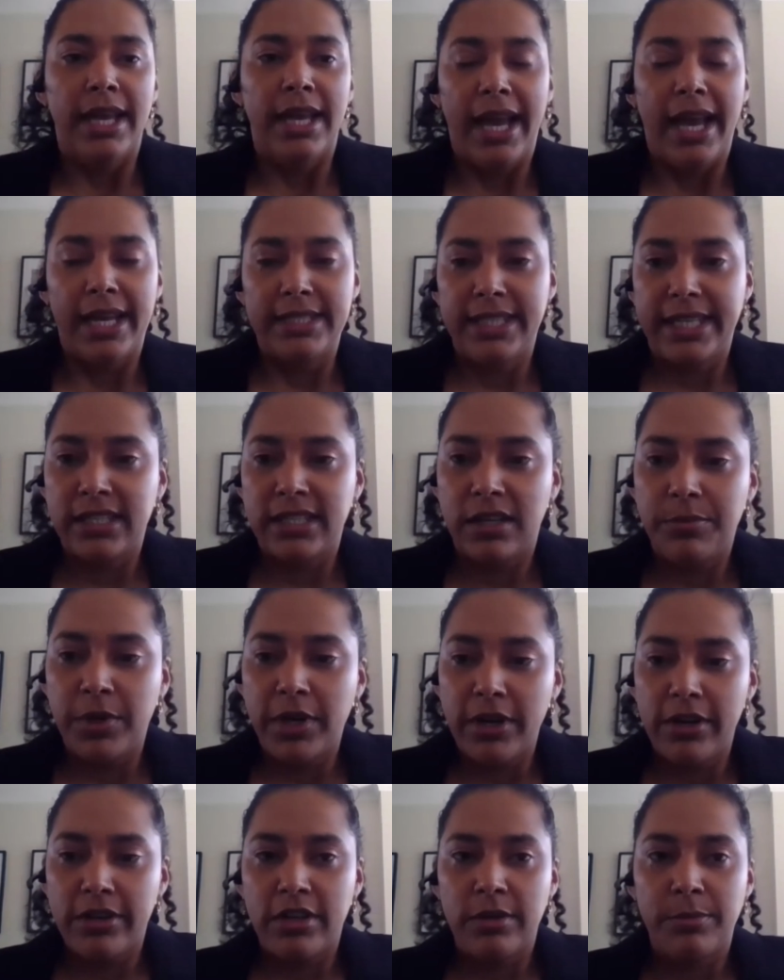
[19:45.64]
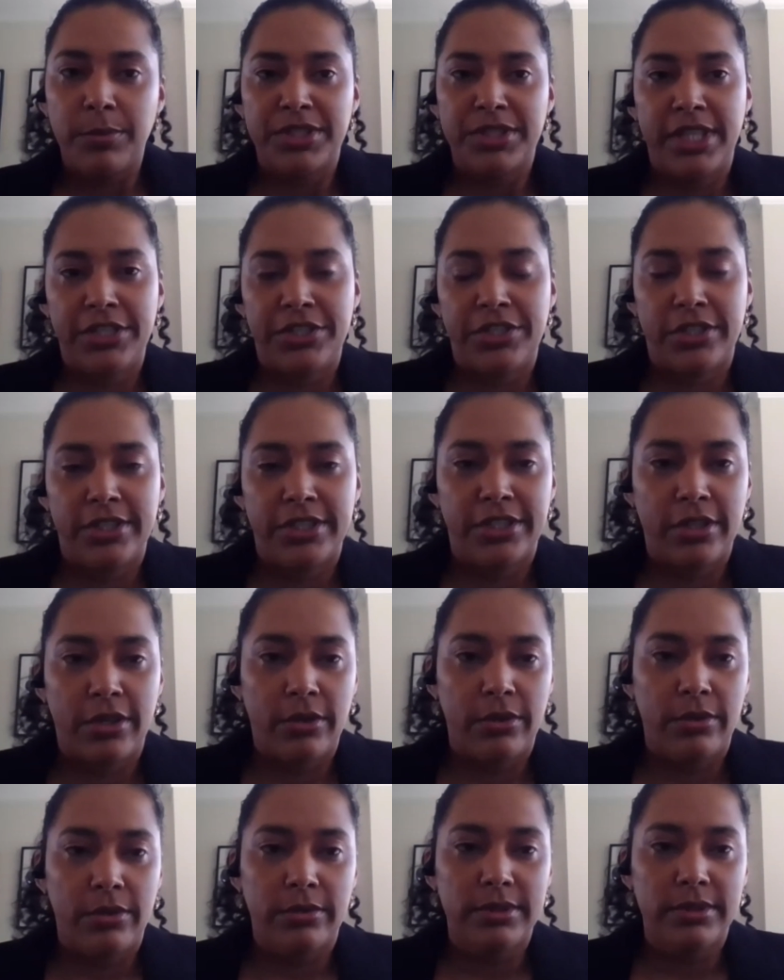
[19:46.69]
And in our product composition,
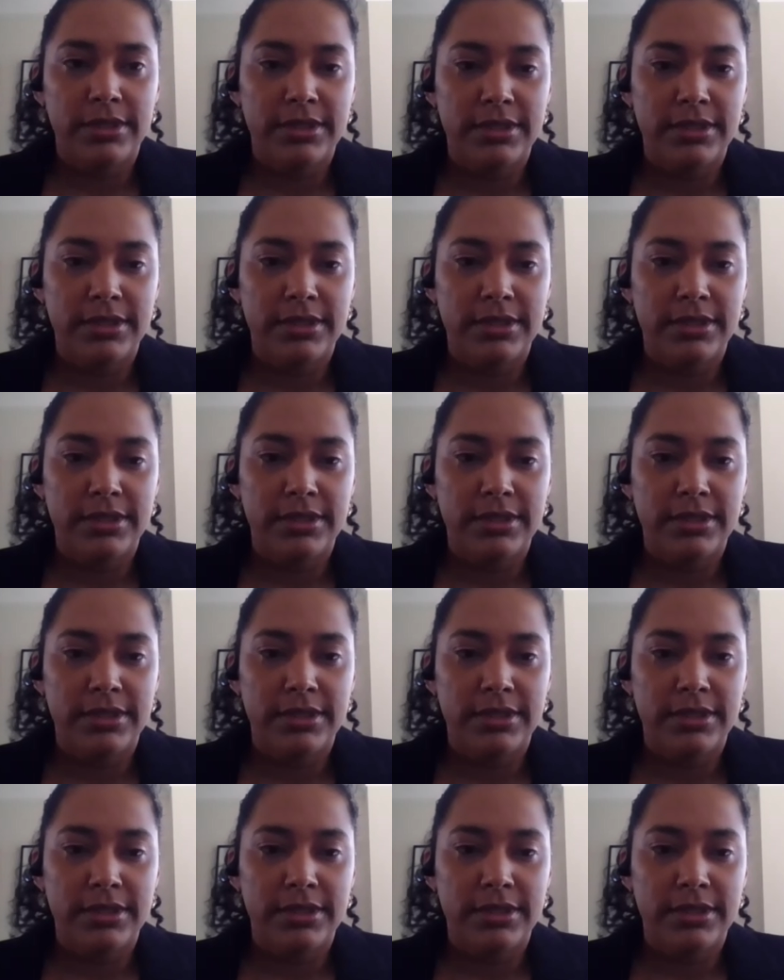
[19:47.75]
so